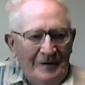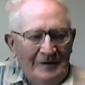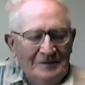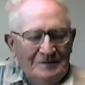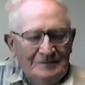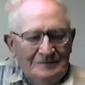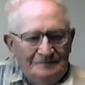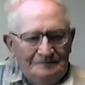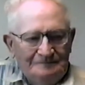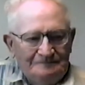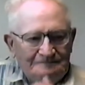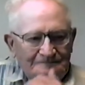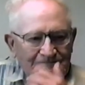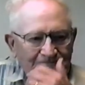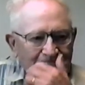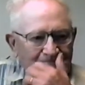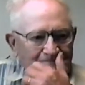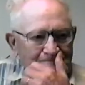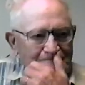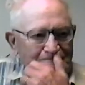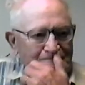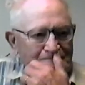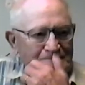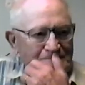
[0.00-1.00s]
Then what'd you
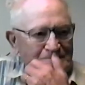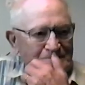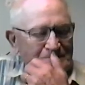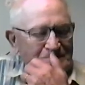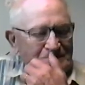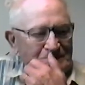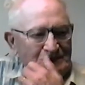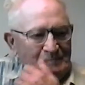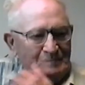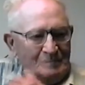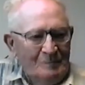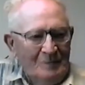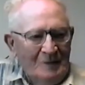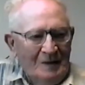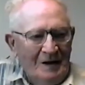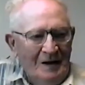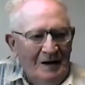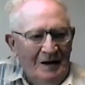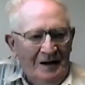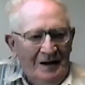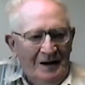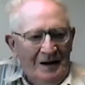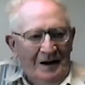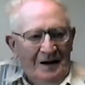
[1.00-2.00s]
do
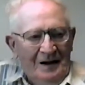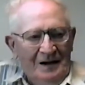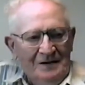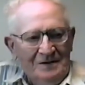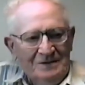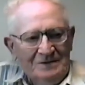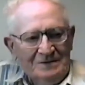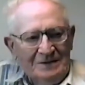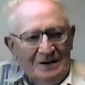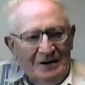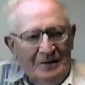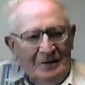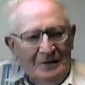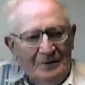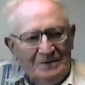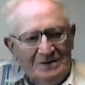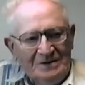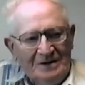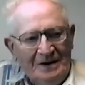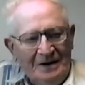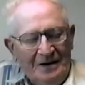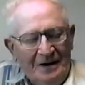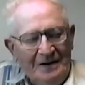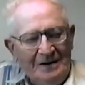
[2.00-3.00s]
after that?
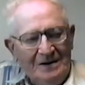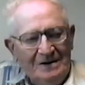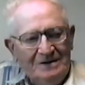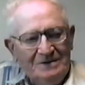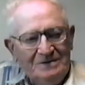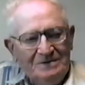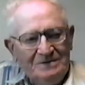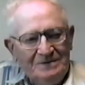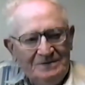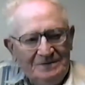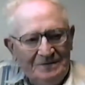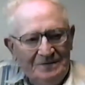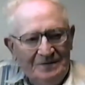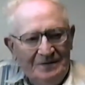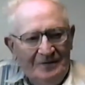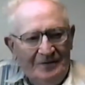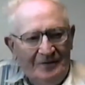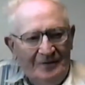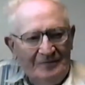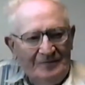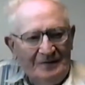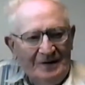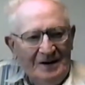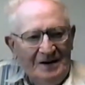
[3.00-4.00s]
Well, I
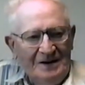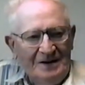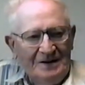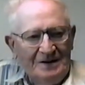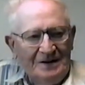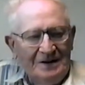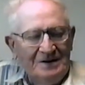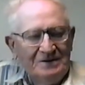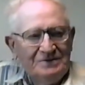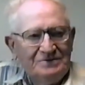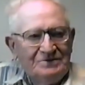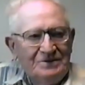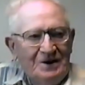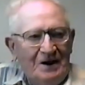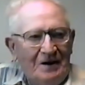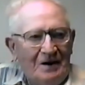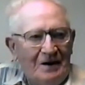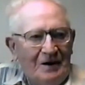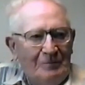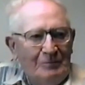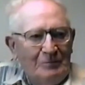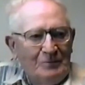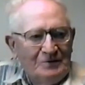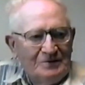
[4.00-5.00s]
finally got a
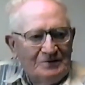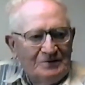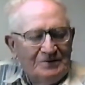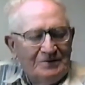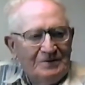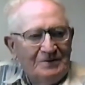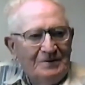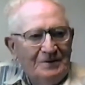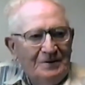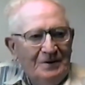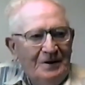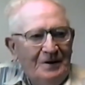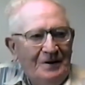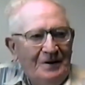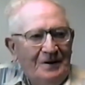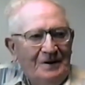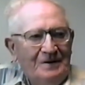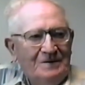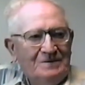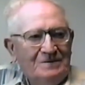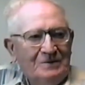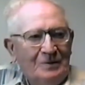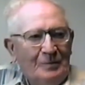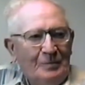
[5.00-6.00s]
job with
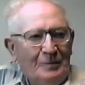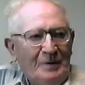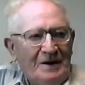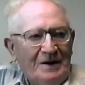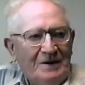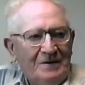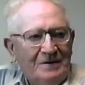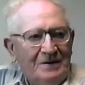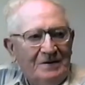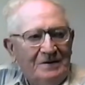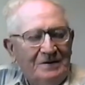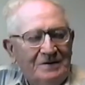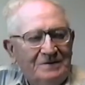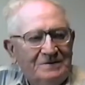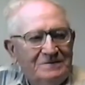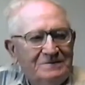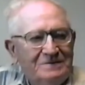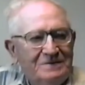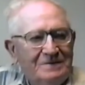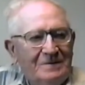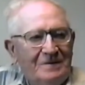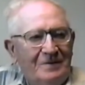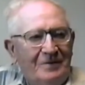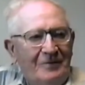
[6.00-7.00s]
me and
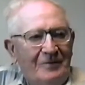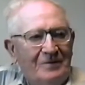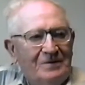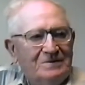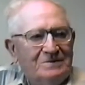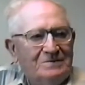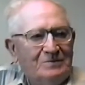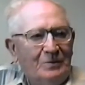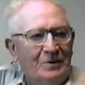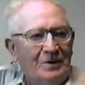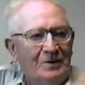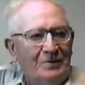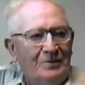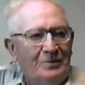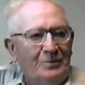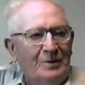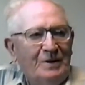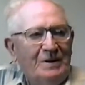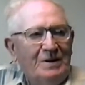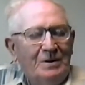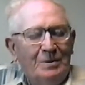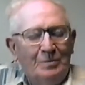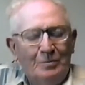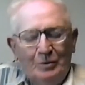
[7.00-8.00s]
one of the
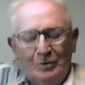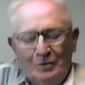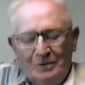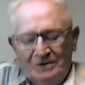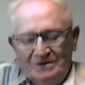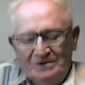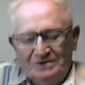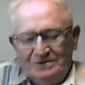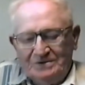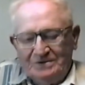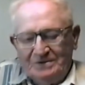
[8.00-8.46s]
Wiener boys.